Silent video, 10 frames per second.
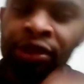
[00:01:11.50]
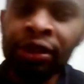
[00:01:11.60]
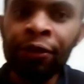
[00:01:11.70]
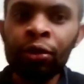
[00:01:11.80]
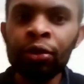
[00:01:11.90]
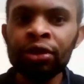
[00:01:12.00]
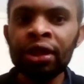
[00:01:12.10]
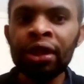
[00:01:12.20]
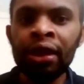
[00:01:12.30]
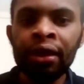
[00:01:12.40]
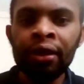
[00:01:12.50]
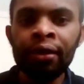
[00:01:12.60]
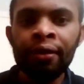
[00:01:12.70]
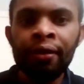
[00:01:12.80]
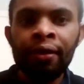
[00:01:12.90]
just difficulty
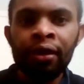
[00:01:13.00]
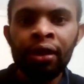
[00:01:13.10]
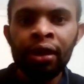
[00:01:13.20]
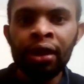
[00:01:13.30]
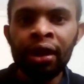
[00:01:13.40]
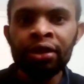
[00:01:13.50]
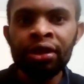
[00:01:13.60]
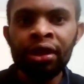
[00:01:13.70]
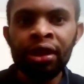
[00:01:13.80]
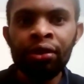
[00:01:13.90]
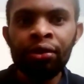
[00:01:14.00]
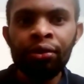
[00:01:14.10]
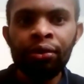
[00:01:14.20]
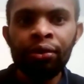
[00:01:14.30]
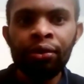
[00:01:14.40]
in in actually